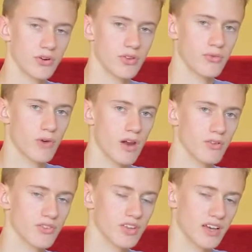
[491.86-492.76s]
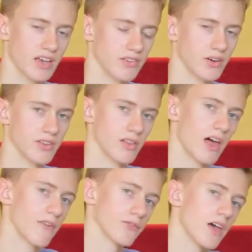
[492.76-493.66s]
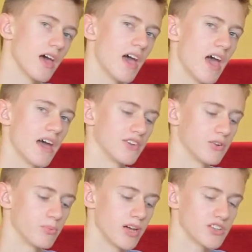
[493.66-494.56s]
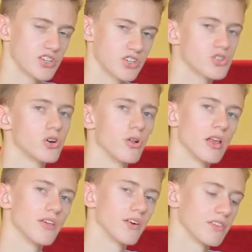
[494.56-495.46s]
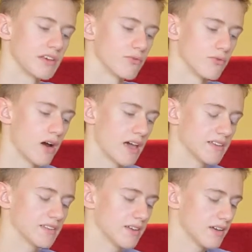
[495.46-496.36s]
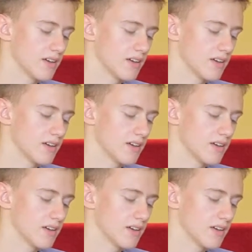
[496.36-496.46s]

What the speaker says: your throttle stick is on the left and your pitch control is on the right.